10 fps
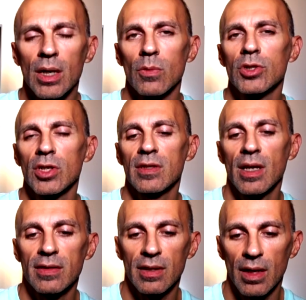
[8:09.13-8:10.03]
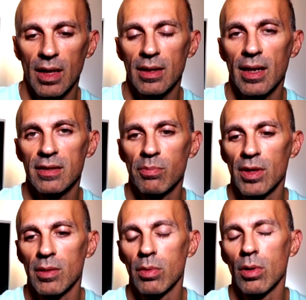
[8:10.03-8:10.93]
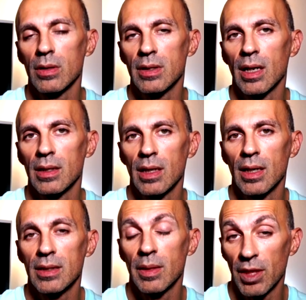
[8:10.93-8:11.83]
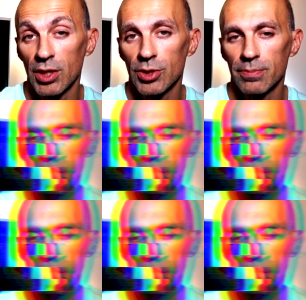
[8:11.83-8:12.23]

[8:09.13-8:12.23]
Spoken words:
which is denser and less breathable than the mesh.